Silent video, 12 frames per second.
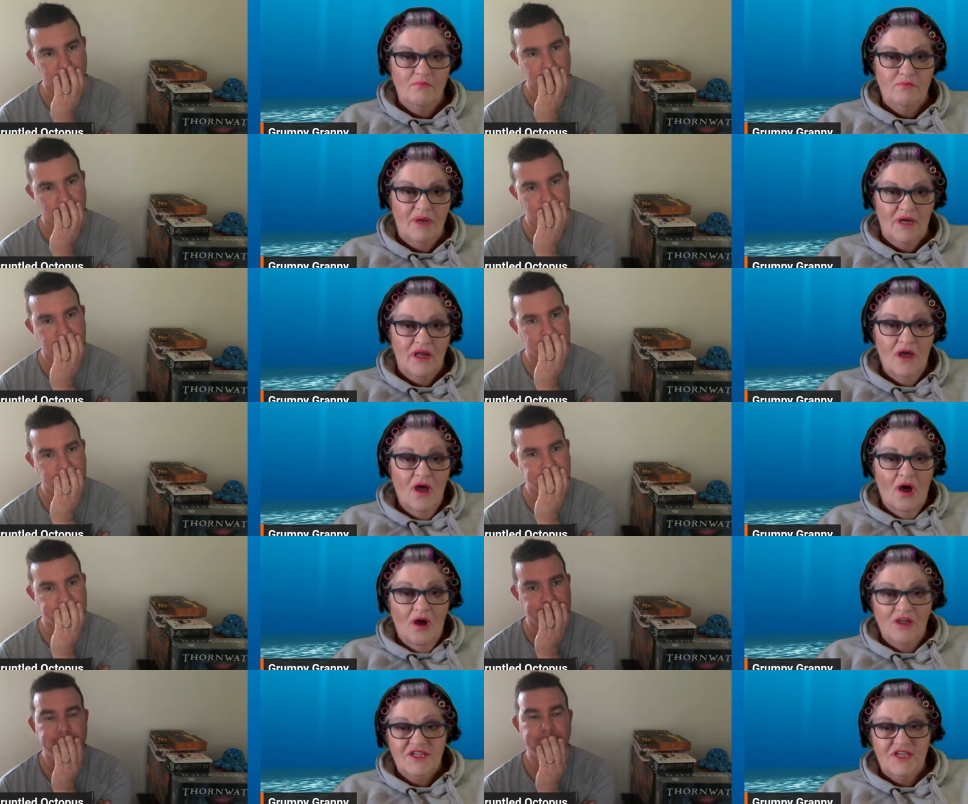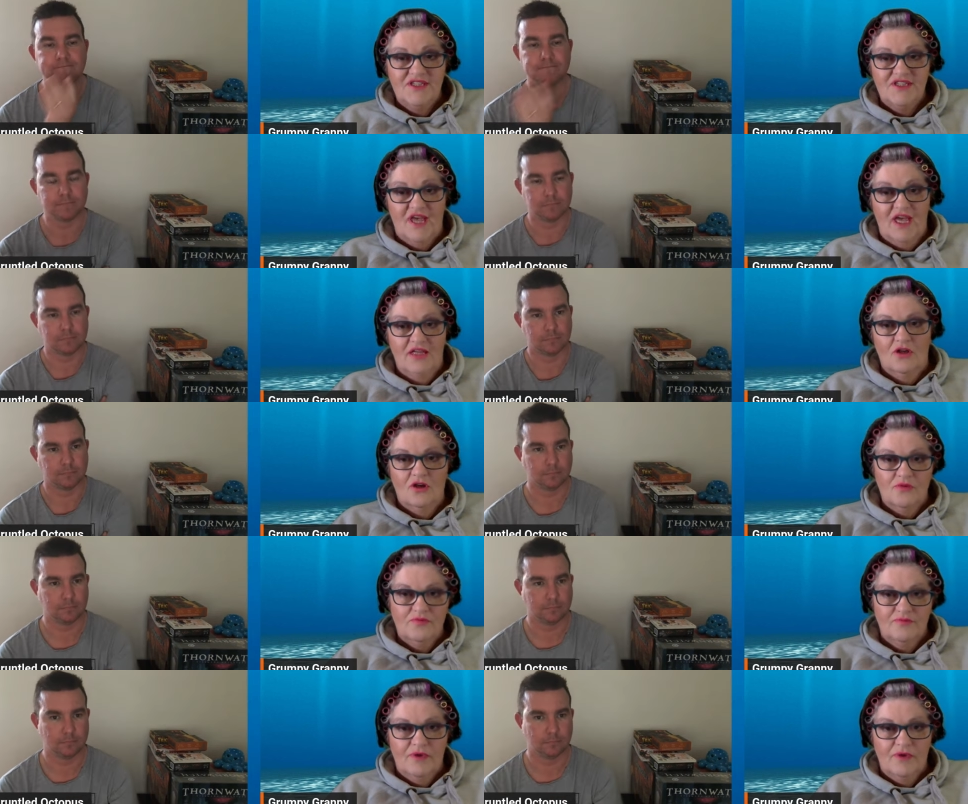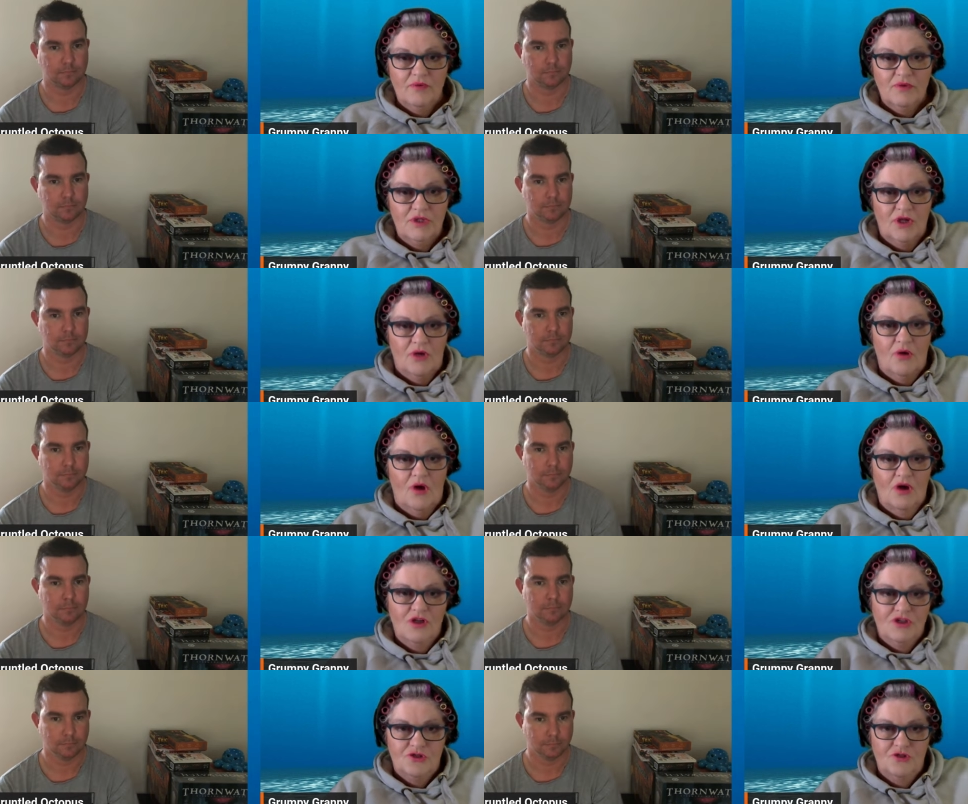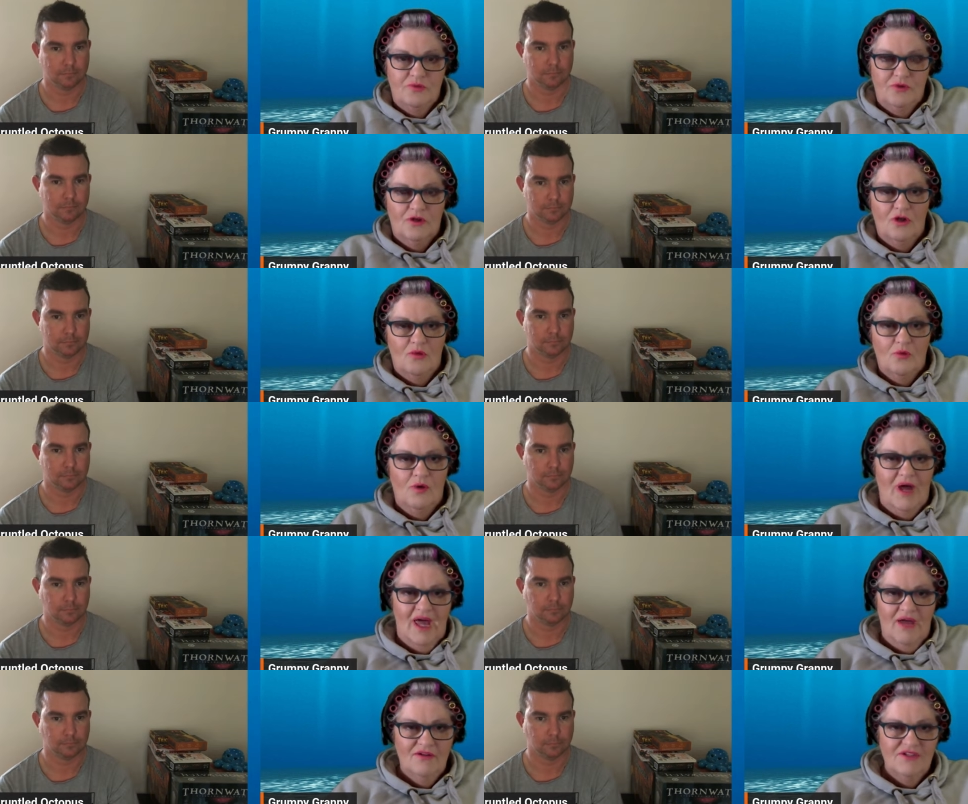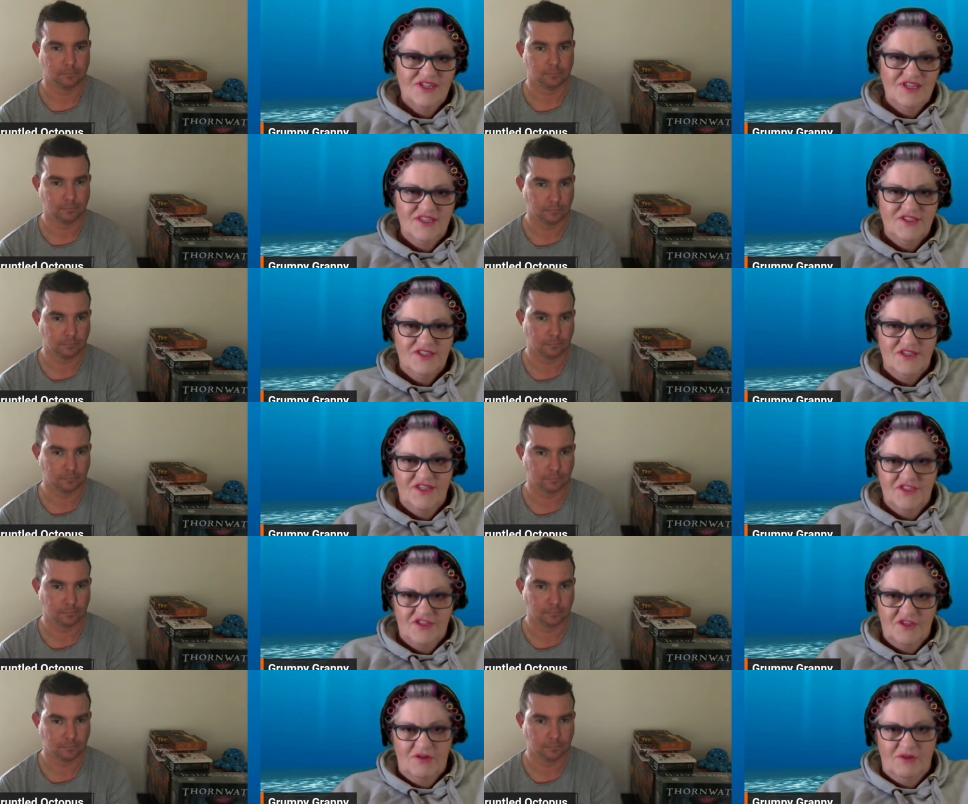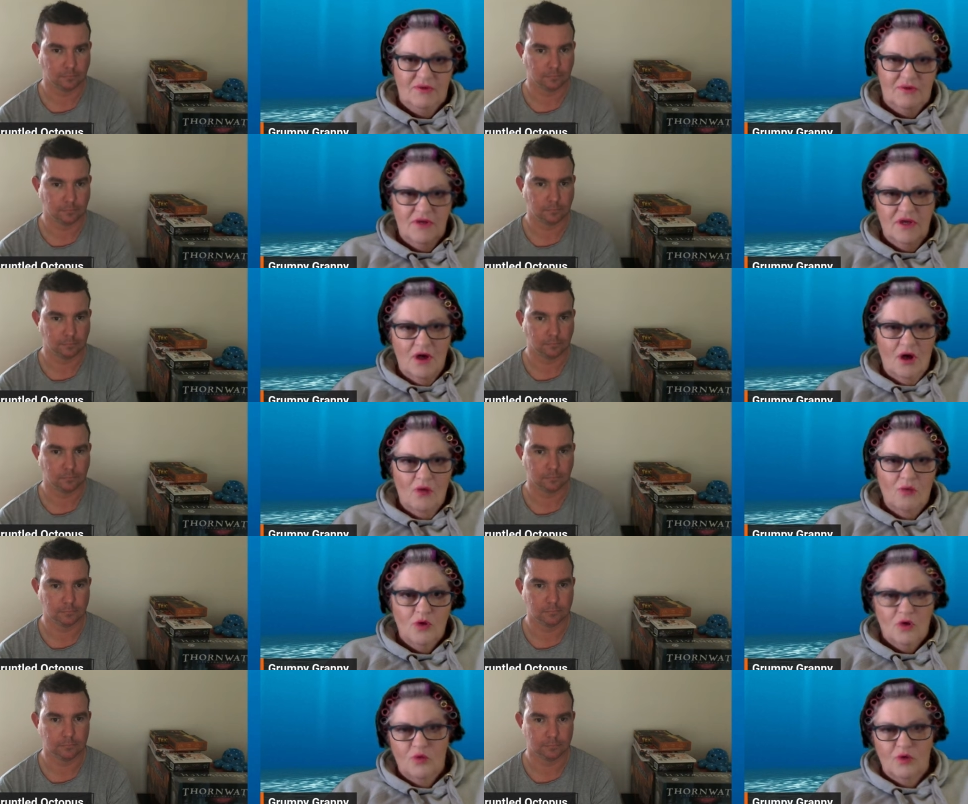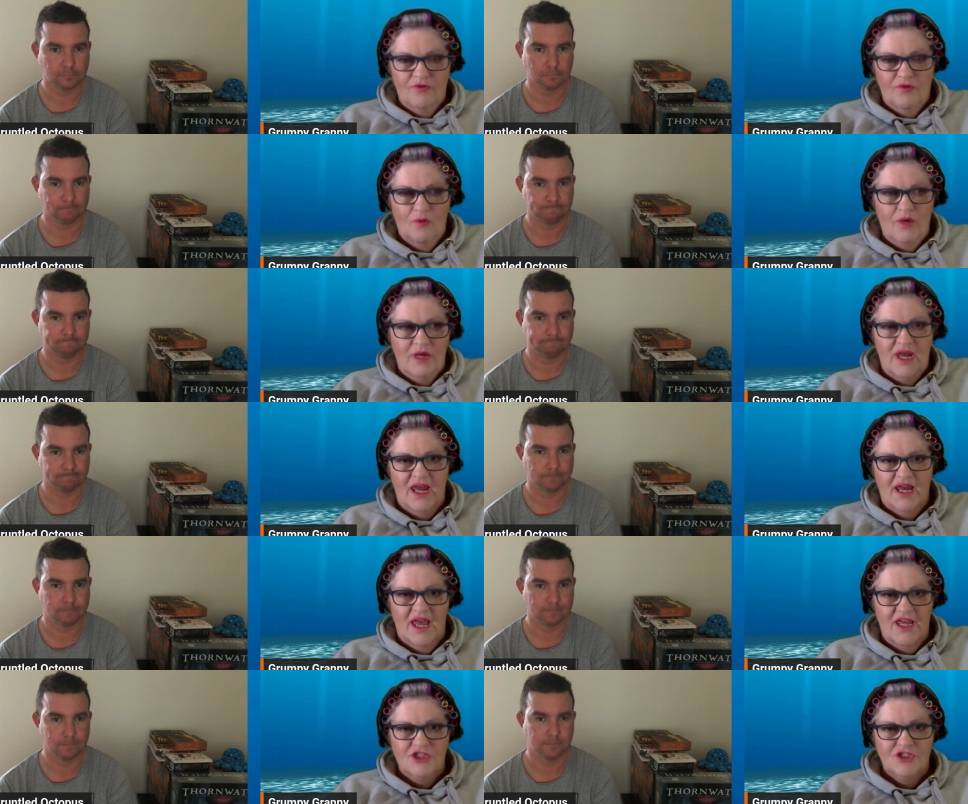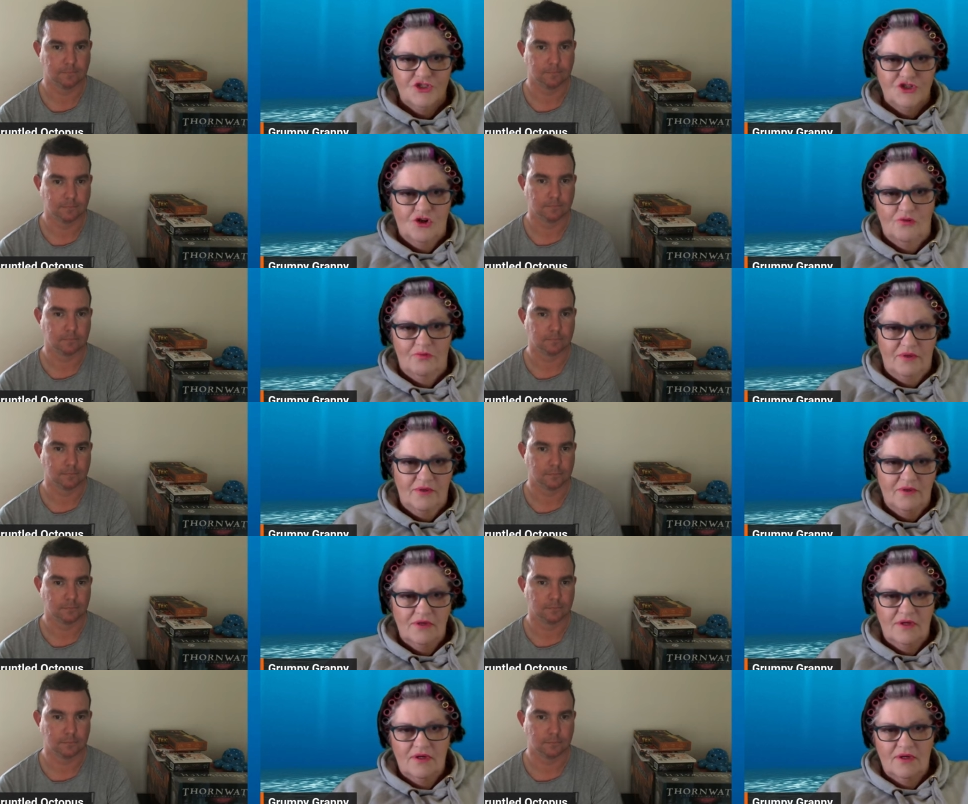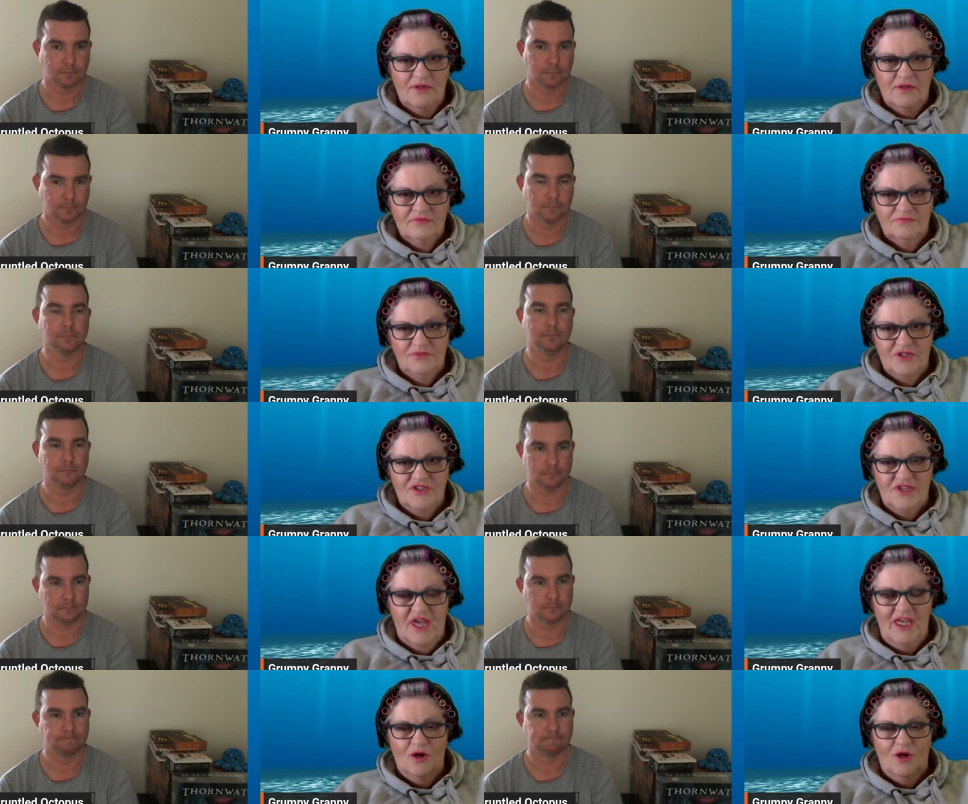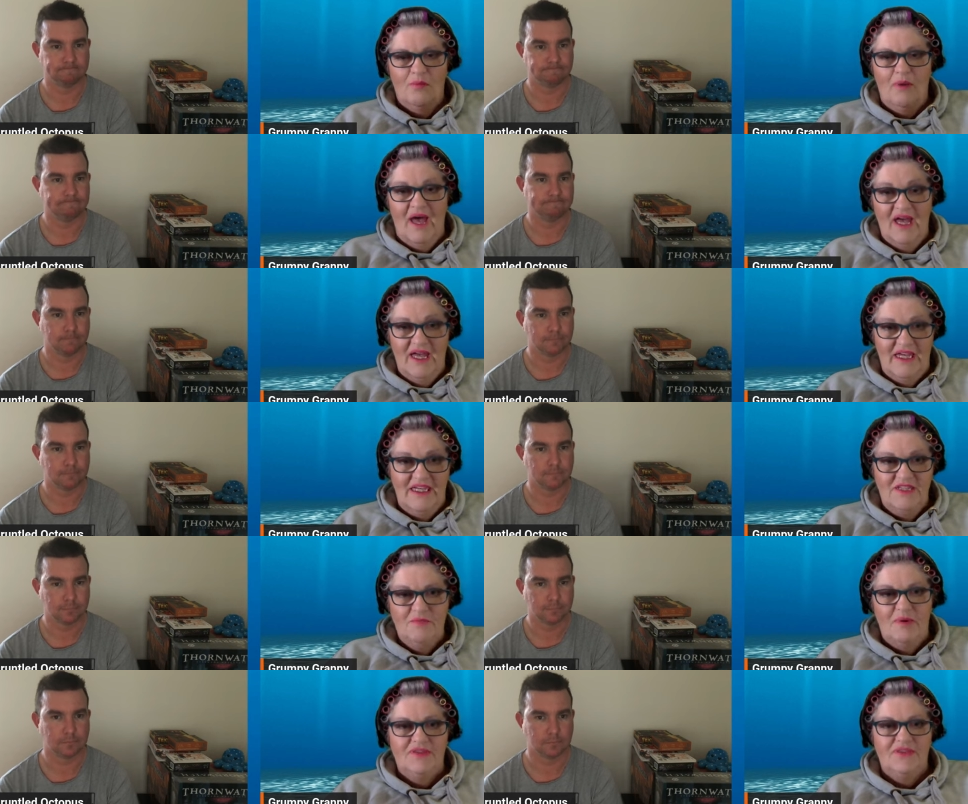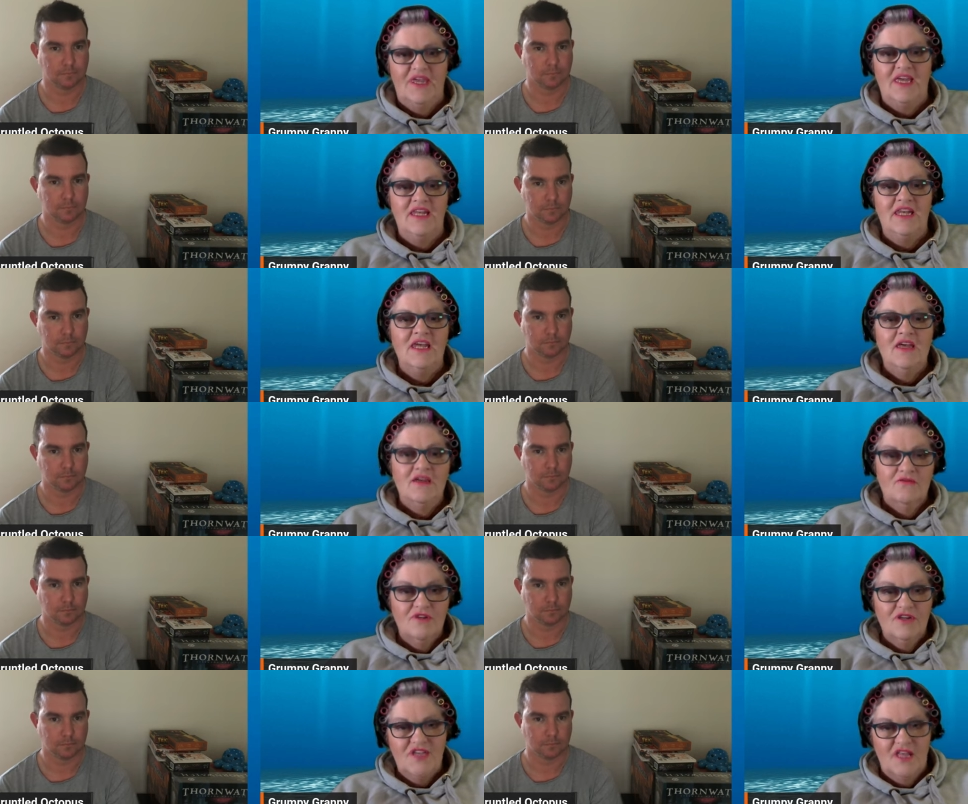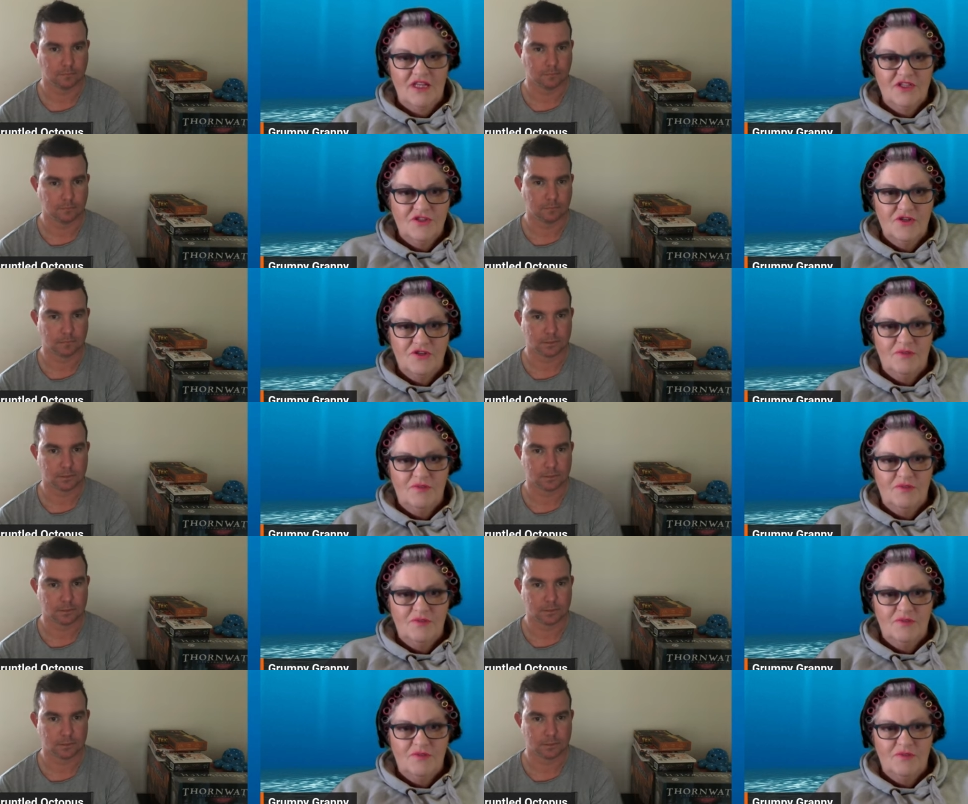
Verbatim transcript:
Speaker 1: but I dare say, like, you know, I do put a lot more hours into this than uh, what I would if I went and had a job per mm. se and got paid. But then reselling suits